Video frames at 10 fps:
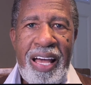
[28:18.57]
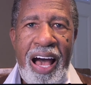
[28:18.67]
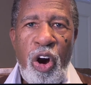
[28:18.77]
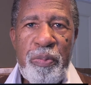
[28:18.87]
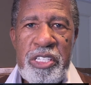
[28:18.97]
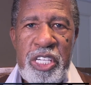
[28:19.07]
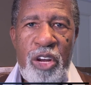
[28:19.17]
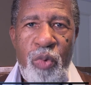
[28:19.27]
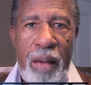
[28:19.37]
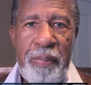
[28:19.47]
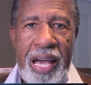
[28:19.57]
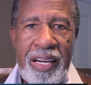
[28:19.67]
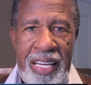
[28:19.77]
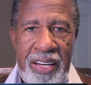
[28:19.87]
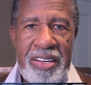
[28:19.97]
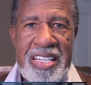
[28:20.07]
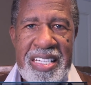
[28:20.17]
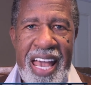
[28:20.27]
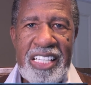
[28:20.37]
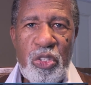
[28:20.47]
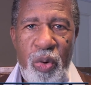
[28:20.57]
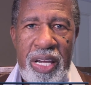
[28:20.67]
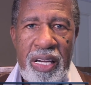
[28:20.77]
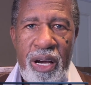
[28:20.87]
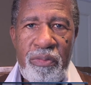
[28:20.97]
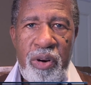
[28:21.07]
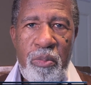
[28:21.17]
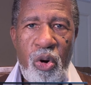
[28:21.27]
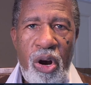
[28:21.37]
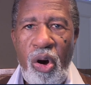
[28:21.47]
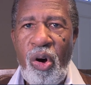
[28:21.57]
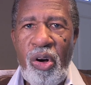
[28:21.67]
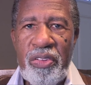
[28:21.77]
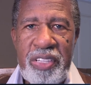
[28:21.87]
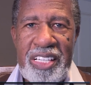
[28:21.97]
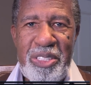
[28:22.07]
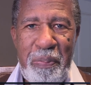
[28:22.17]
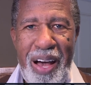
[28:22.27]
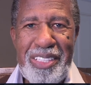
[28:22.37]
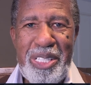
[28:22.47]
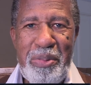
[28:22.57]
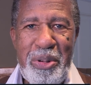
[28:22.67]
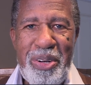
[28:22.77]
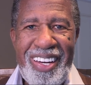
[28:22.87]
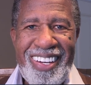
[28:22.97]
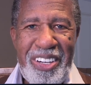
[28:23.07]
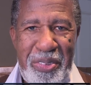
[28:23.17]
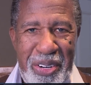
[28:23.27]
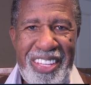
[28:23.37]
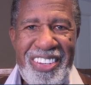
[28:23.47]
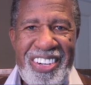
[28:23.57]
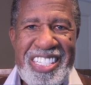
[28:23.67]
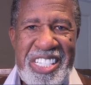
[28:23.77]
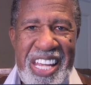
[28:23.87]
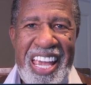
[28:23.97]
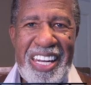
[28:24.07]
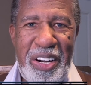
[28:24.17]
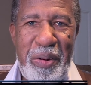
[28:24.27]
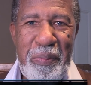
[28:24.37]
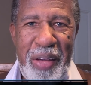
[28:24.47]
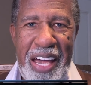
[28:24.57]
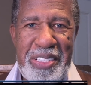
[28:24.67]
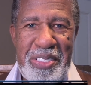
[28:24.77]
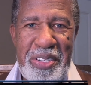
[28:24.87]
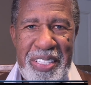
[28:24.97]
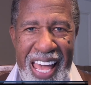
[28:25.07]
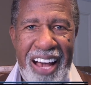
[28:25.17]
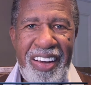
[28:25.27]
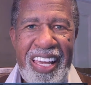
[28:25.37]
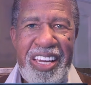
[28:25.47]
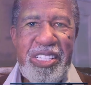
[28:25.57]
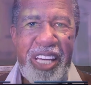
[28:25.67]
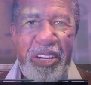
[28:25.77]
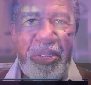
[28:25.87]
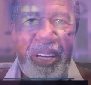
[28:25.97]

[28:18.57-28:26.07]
Hope to see you right back here next week for more All Things Are Possible with your stay-at-home pastor. Now, here's how you